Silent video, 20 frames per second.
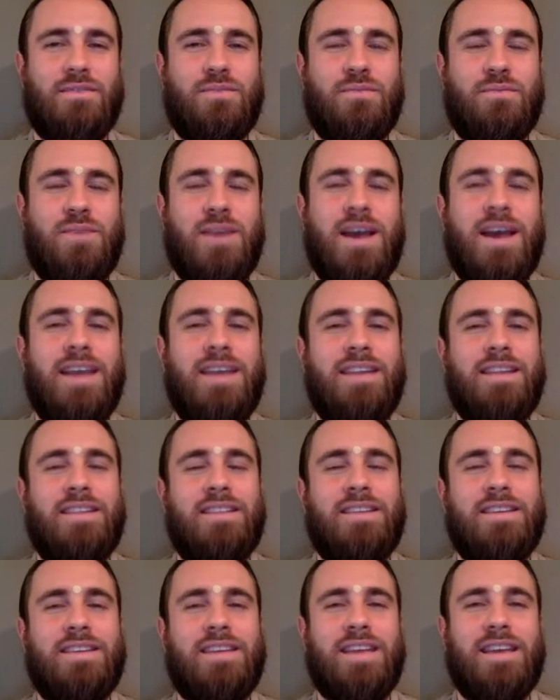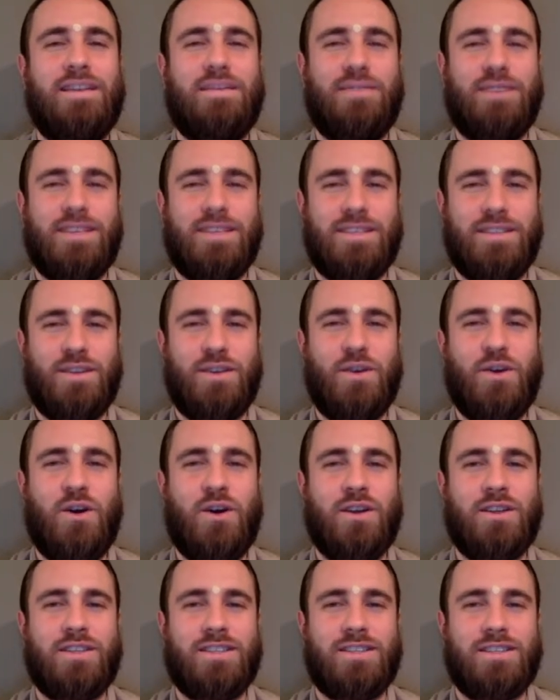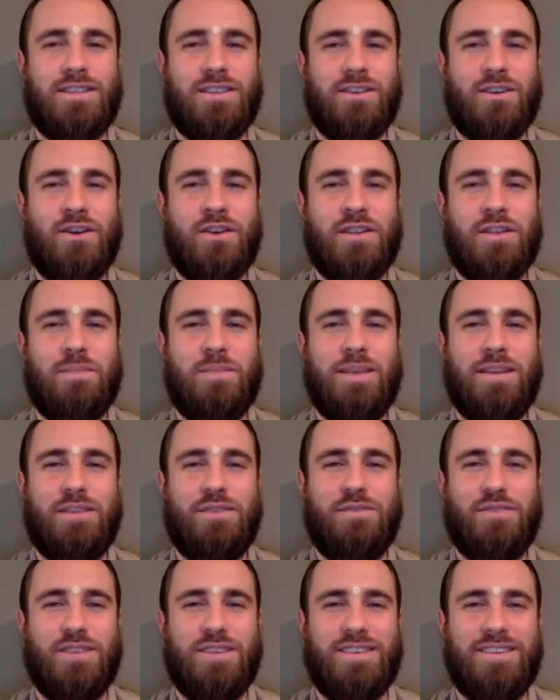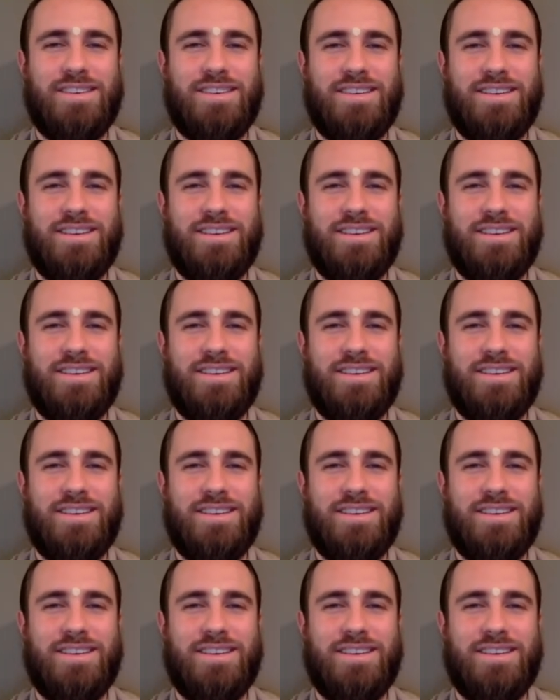why did the Devas, the gods, got the benefit